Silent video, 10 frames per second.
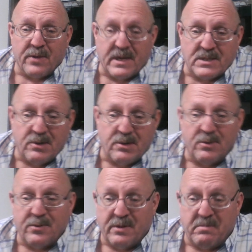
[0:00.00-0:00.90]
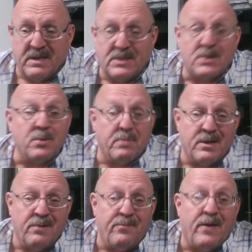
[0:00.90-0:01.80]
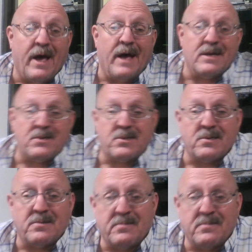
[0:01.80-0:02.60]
things to do than be stupid and fast